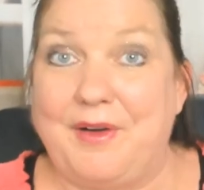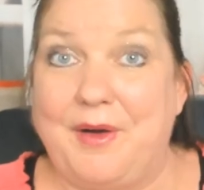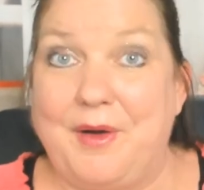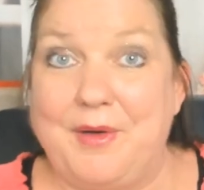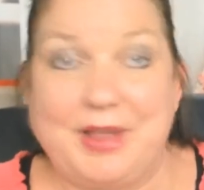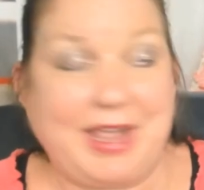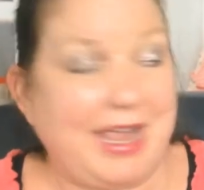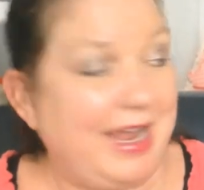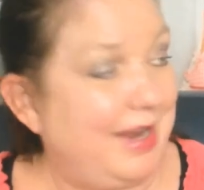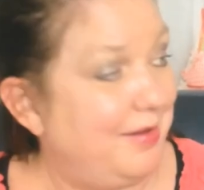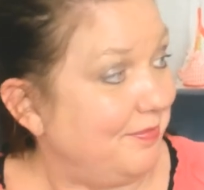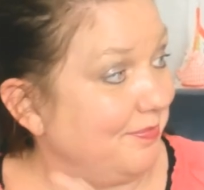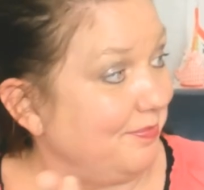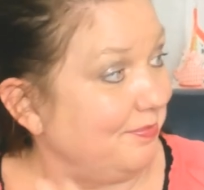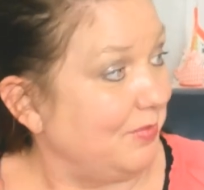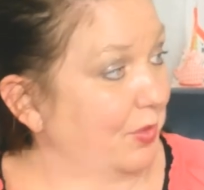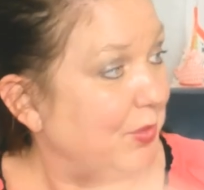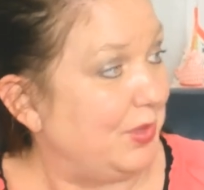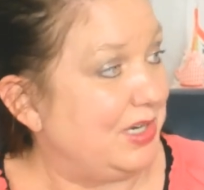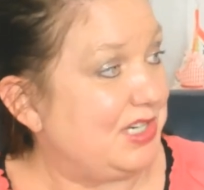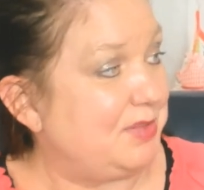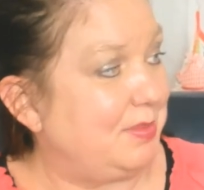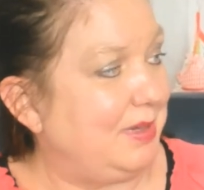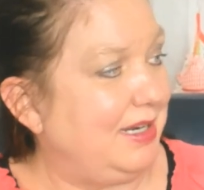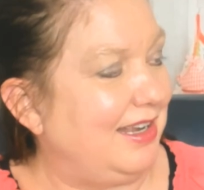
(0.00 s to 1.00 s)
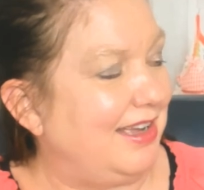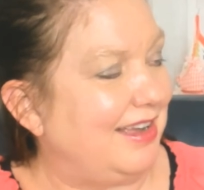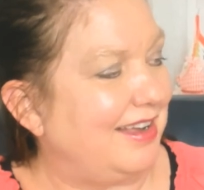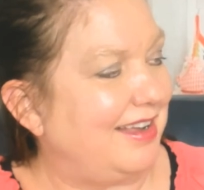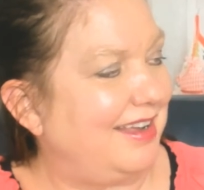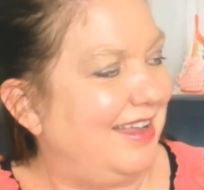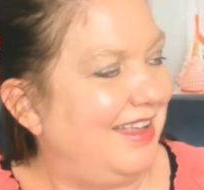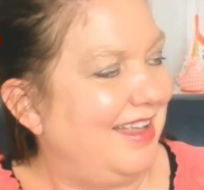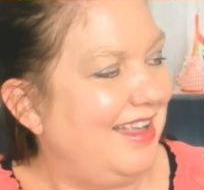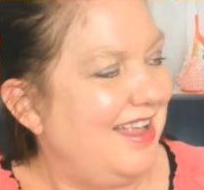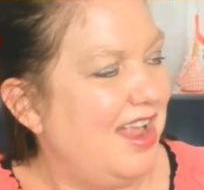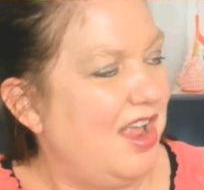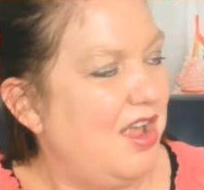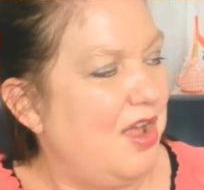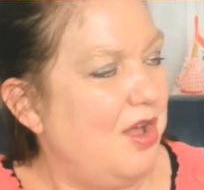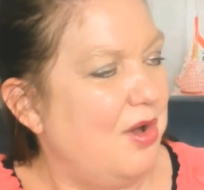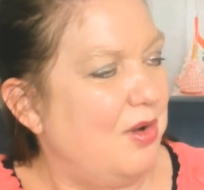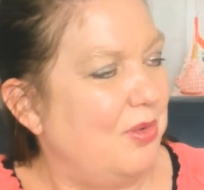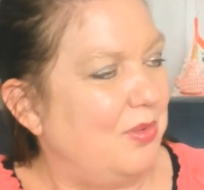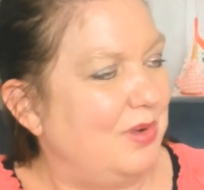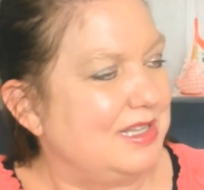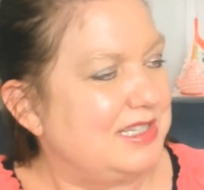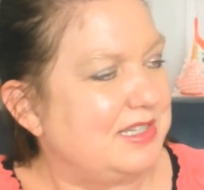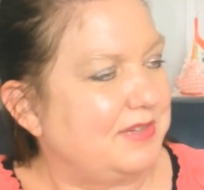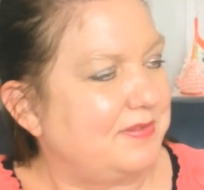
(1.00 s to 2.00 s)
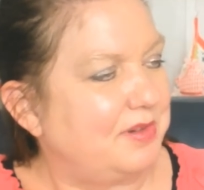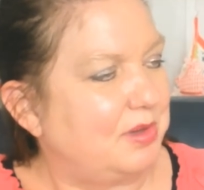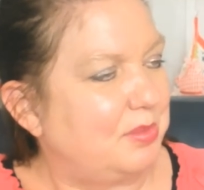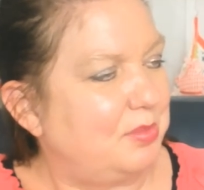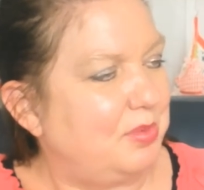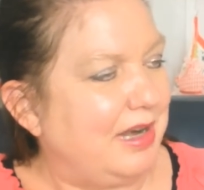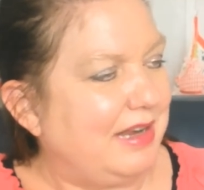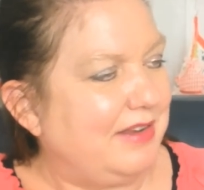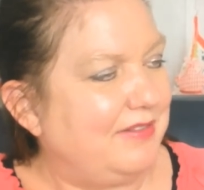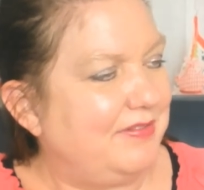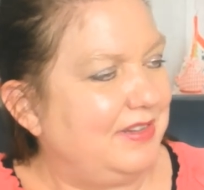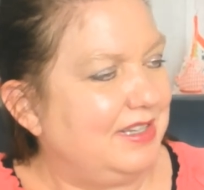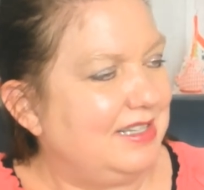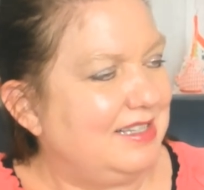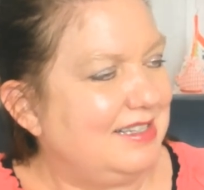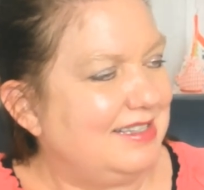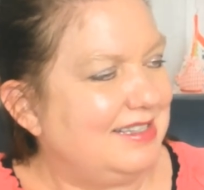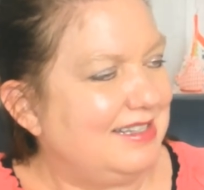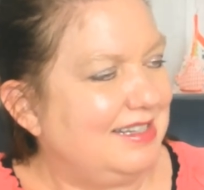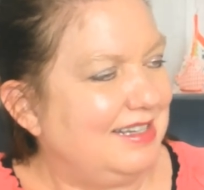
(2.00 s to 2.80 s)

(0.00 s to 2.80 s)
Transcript: Okay, wish me luck. What's for breakfast?